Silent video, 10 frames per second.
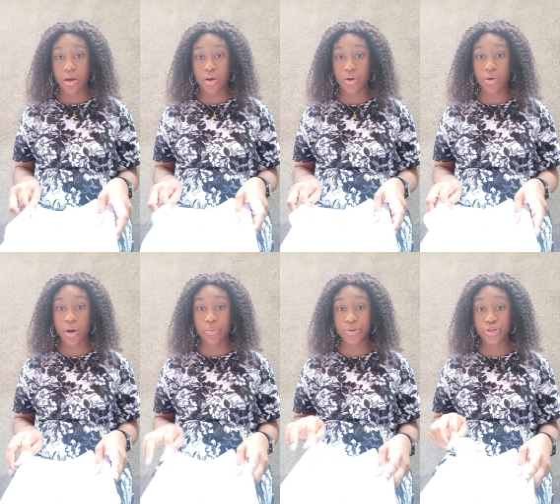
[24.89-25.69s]
or
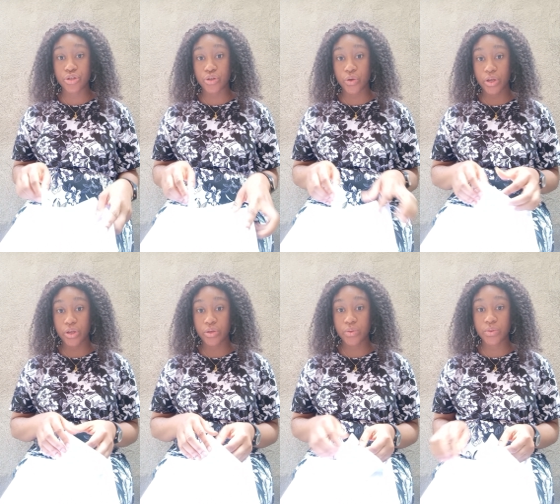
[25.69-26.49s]
I'll be showing
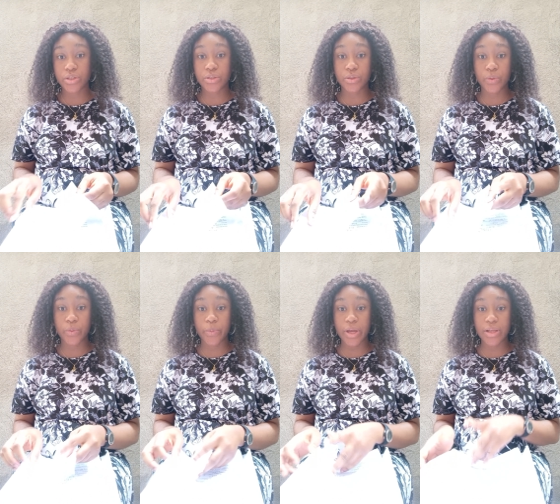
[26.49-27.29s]
you the
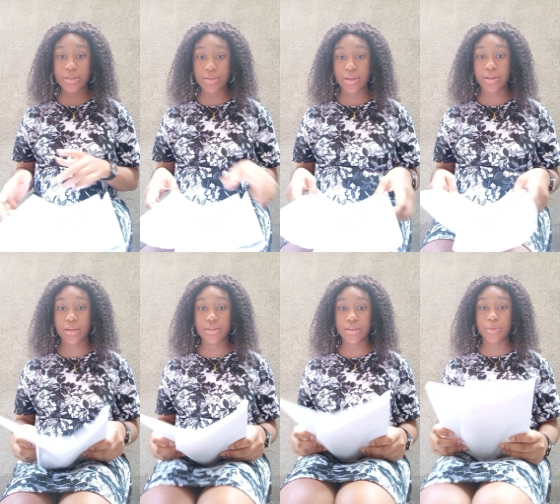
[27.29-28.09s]
documents. I
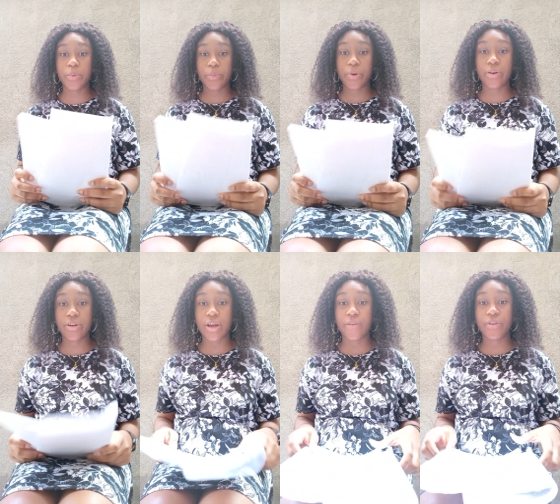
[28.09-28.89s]
can see the people already
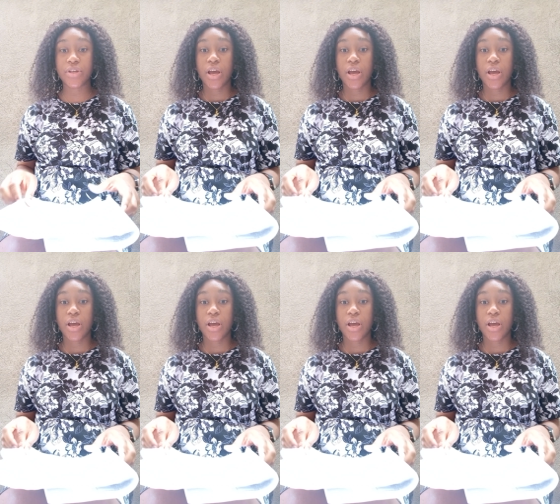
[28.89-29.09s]
have it.